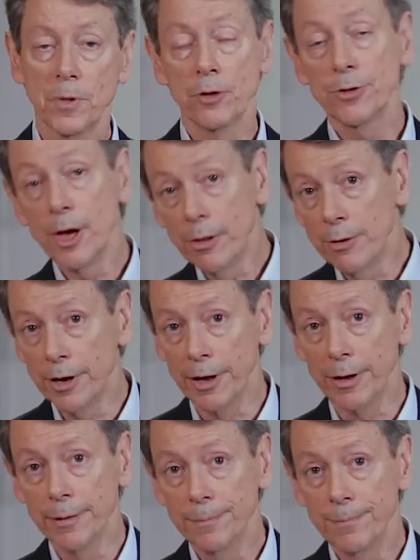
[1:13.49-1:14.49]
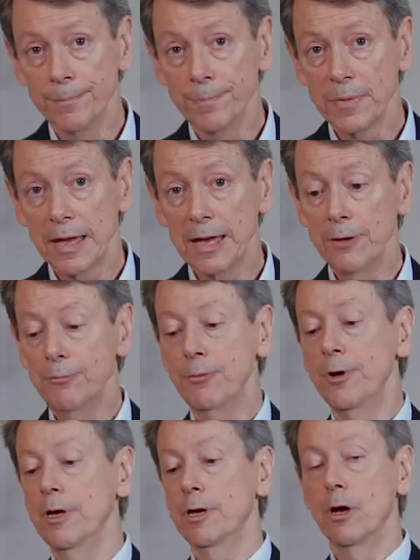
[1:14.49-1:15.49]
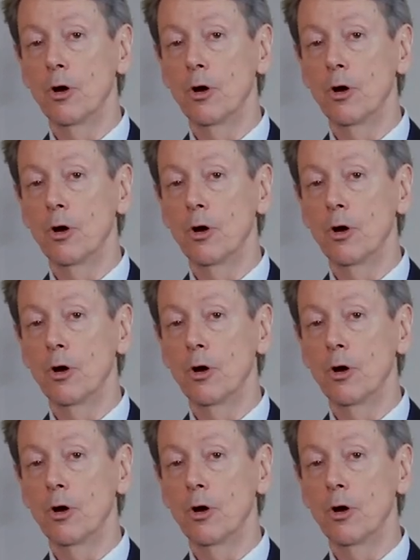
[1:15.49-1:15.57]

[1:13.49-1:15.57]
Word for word: On the other hand, if we